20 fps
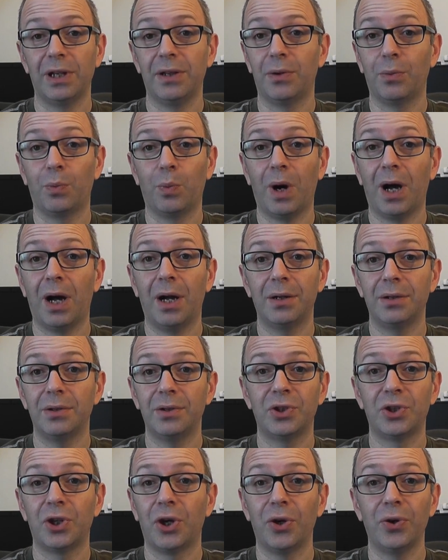either
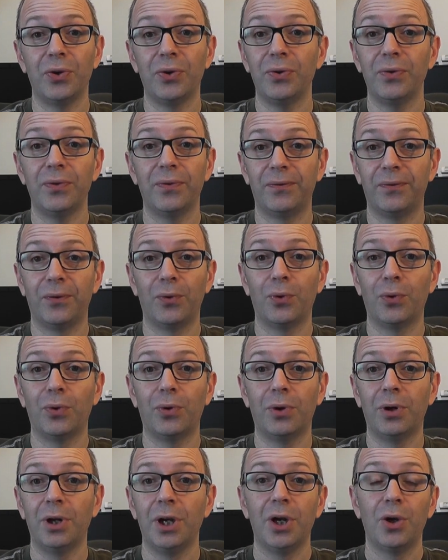1, 2,
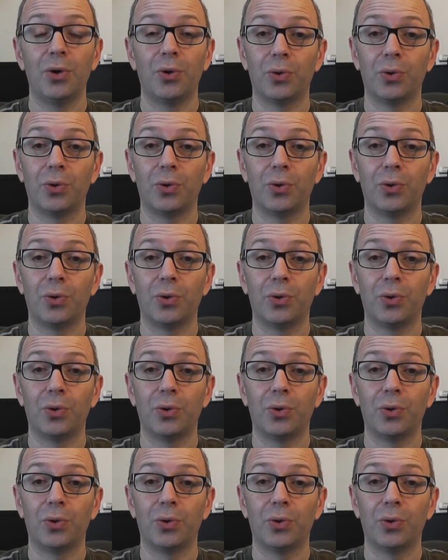4,